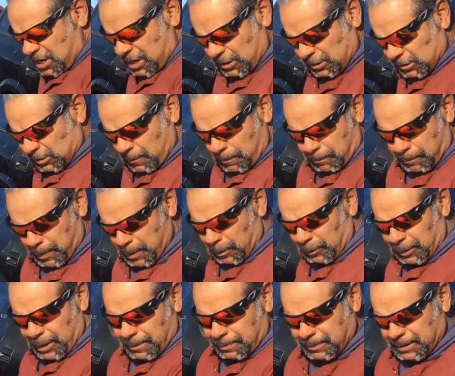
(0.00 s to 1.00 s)
years of
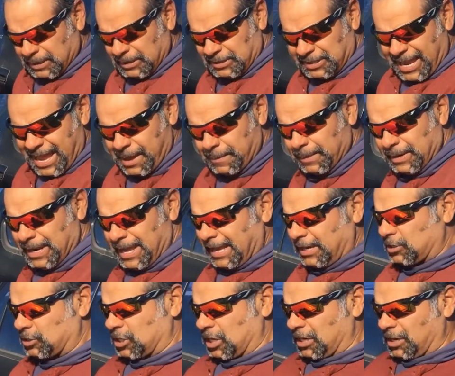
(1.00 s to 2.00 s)
buildup,
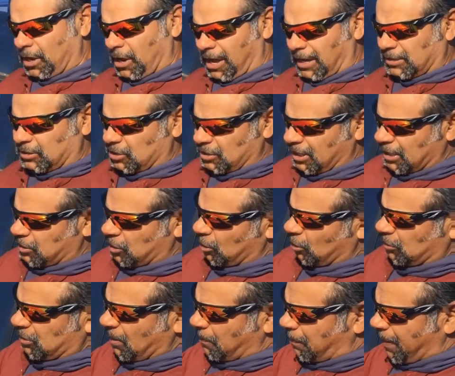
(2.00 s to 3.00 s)
contamination, oxidation. You'll
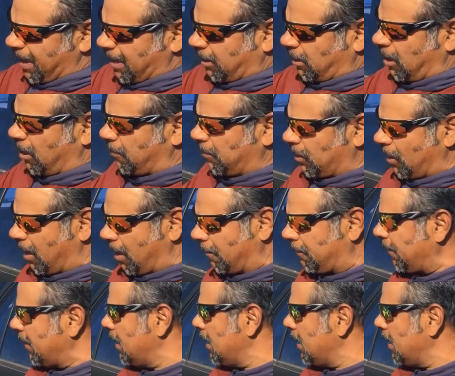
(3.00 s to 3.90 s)
see paint coming off.